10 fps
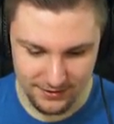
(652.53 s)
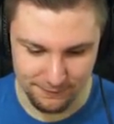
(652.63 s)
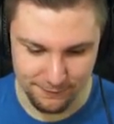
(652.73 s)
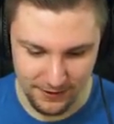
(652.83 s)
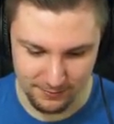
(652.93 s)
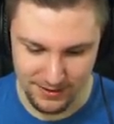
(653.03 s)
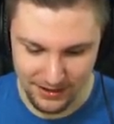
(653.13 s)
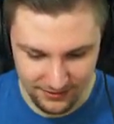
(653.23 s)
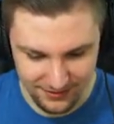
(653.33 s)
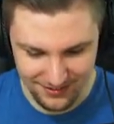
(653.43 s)
the fuck,
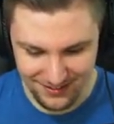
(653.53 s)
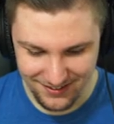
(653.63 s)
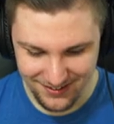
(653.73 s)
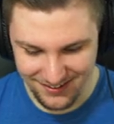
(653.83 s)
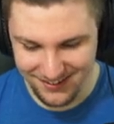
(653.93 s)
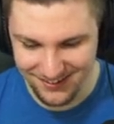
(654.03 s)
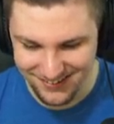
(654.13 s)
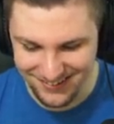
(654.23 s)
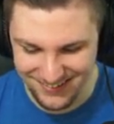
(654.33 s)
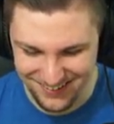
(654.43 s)
man?
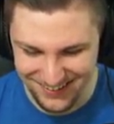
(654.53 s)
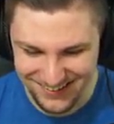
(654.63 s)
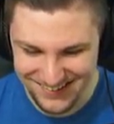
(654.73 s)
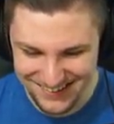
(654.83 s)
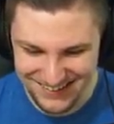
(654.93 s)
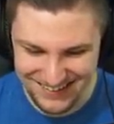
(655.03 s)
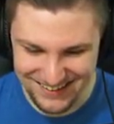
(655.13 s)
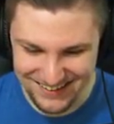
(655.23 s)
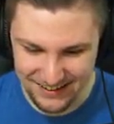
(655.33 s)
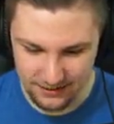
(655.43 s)
Did you like it?
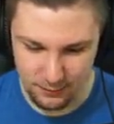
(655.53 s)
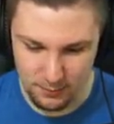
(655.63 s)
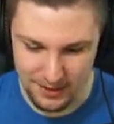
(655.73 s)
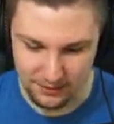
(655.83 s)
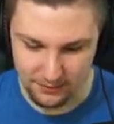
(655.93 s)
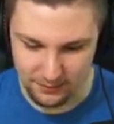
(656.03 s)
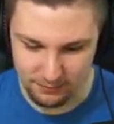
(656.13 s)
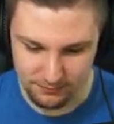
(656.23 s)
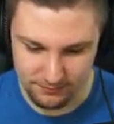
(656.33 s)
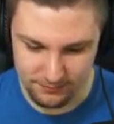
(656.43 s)
A little bit.
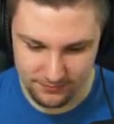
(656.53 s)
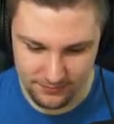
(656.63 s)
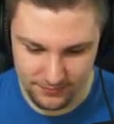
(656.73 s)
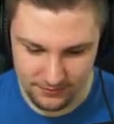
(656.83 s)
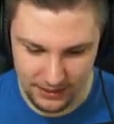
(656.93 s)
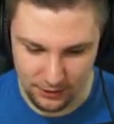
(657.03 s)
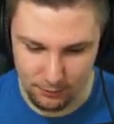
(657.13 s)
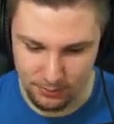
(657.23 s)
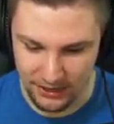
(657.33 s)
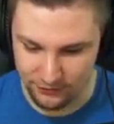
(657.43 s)
I
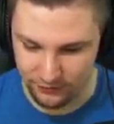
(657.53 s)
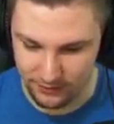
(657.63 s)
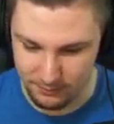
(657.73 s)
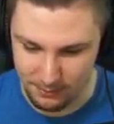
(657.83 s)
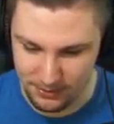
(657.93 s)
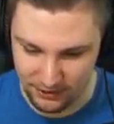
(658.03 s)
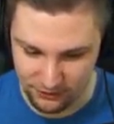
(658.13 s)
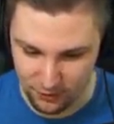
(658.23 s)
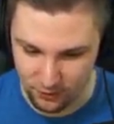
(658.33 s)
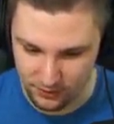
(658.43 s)
got pleasure in my
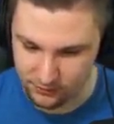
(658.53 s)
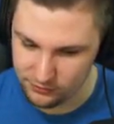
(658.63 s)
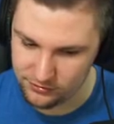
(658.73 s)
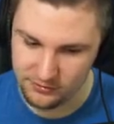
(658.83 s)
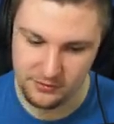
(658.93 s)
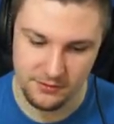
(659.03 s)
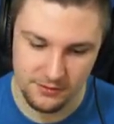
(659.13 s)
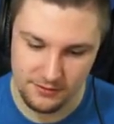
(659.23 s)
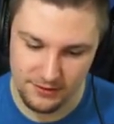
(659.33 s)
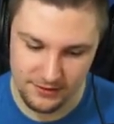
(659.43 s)
pleasure organs.
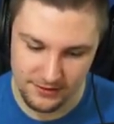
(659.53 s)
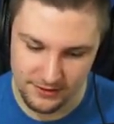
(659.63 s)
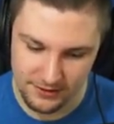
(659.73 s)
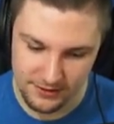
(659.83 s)
Oh